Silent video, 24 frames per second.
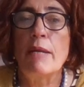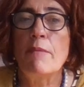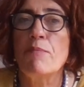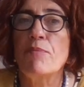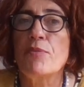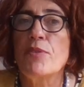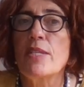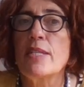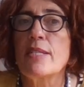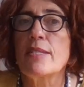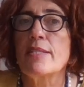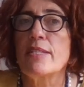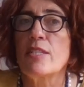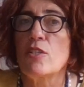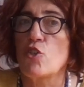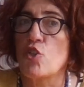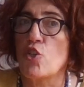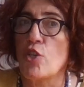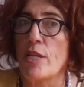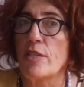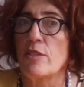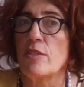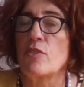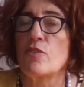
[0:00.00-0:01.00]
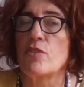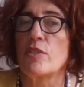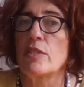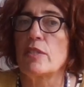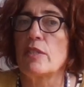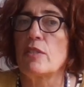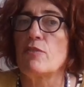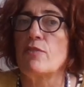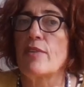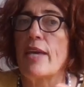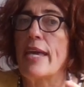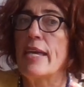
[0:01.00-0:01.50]
this
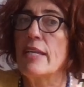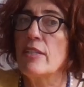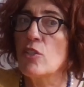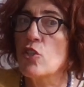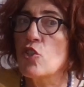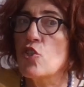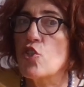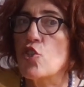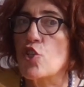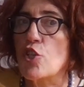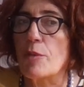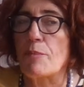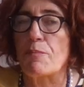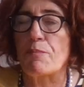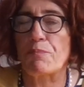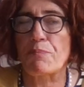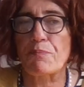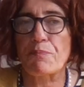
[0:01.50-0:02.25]
degenerative energy.